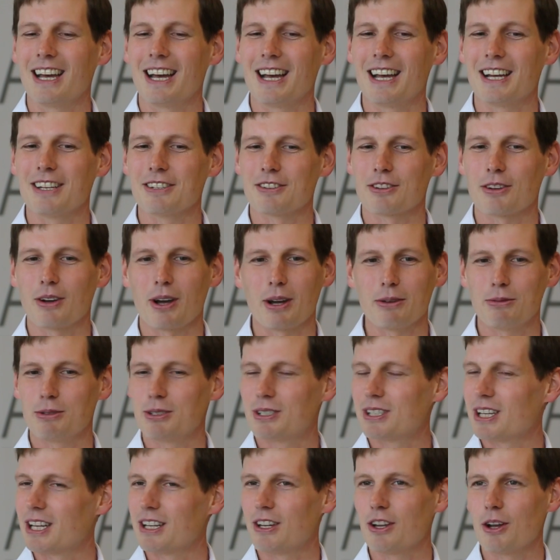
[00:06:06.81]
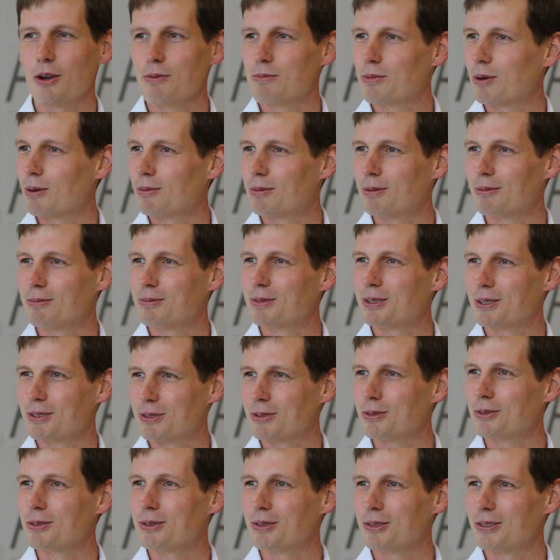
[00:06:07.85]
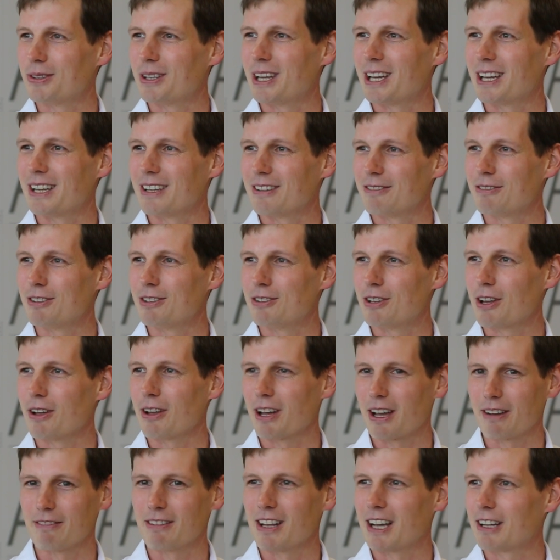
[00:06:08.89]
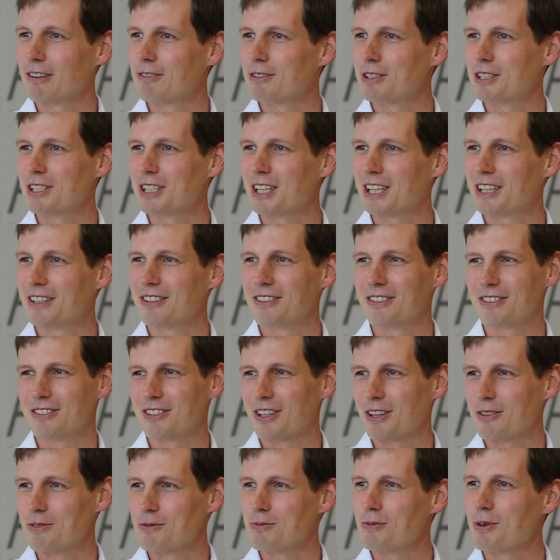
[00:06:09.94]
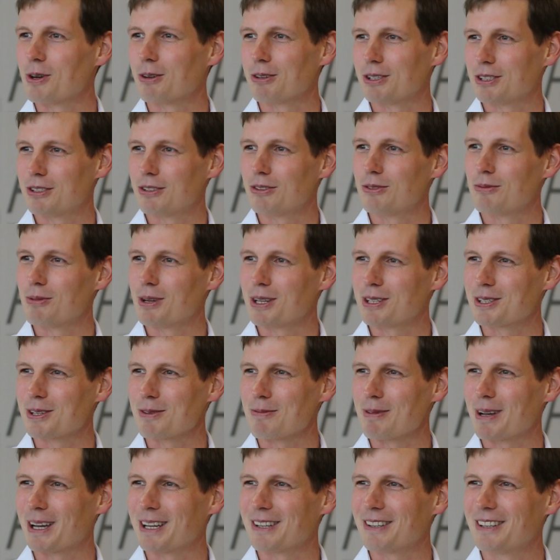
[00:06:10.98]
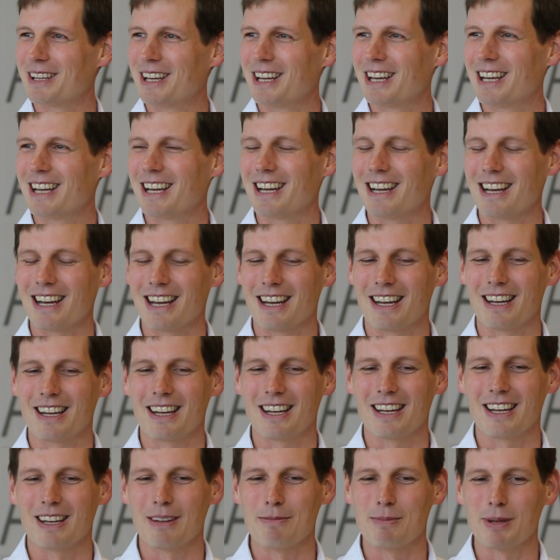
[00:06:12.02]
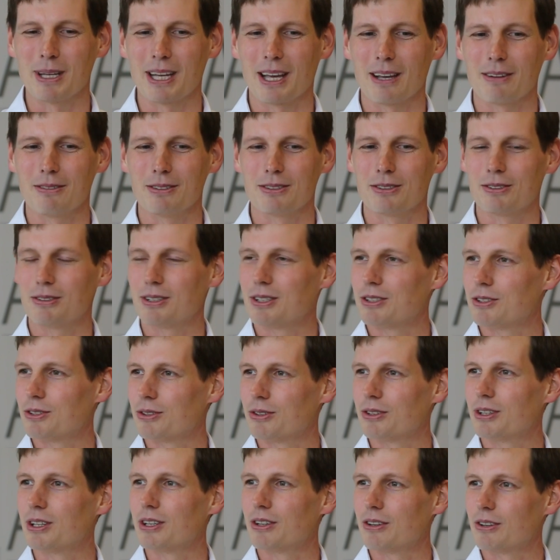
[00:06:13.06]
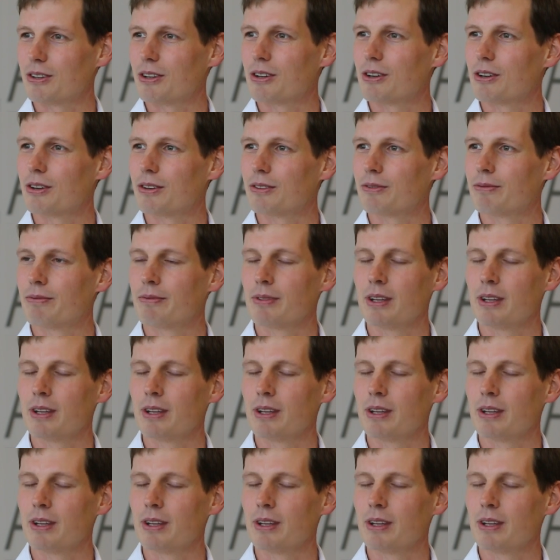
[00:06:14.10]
Mm. So I would say no problems at all there. If you don't have language skills, don't worry too much about being able to enjoy Hong Kong.